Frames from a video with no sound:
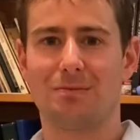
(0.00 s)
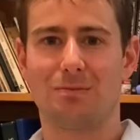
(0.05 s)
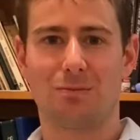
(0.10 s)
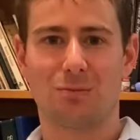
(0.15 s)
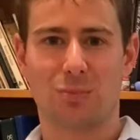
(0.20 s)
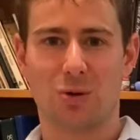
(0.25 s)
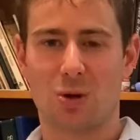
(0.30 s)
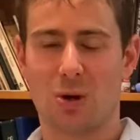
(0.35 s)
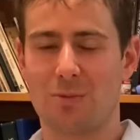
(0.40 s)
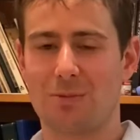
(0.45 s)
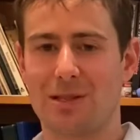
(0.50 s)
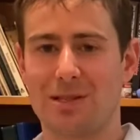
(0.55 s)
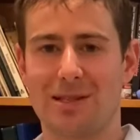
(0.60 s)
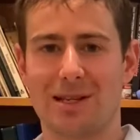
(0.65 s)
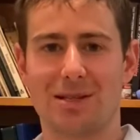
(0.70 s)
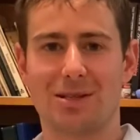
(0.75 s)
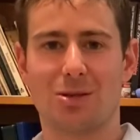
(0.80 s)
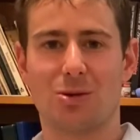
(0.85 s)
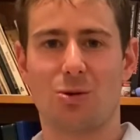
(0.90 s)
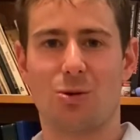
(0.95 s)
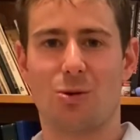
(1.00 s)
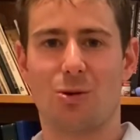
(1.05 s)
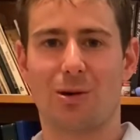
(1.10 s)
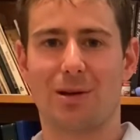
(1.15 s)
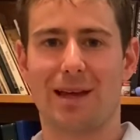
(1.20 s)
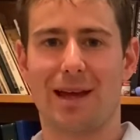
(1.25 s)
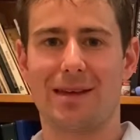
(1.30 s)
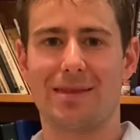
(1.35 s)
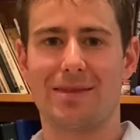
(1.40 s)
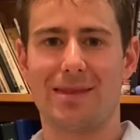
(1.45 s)
probably doesn't
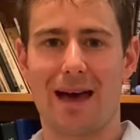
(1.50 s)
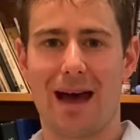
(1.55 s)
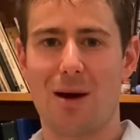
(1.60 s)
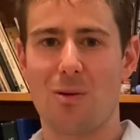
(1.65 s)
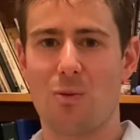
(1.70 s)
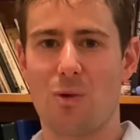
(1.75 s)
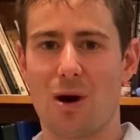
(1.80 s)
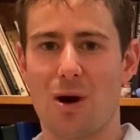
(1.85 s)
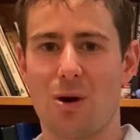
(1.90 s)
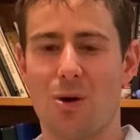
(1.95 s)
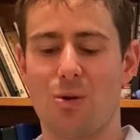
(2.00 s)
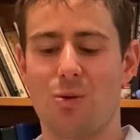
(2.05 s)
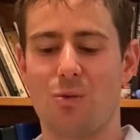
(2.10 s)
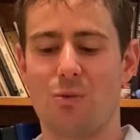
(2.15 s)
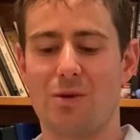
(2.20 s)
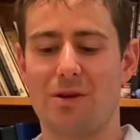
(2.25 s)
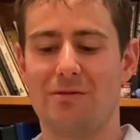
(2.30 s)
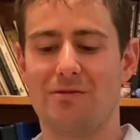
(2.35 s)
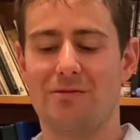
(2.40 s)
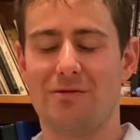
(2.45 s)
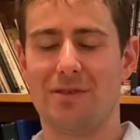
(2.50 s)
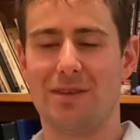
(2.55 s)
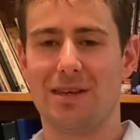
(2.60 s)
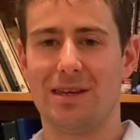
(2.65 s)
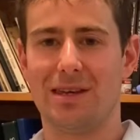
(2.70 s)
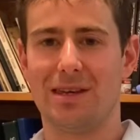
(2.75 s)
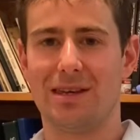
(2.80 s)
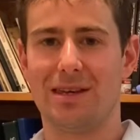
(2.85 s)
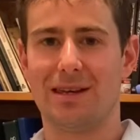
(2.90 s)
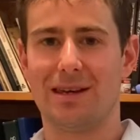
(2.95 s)
correlate that well with
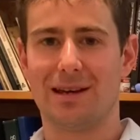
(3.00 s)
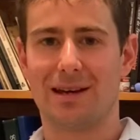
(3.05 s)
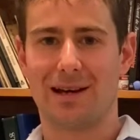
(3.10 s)
the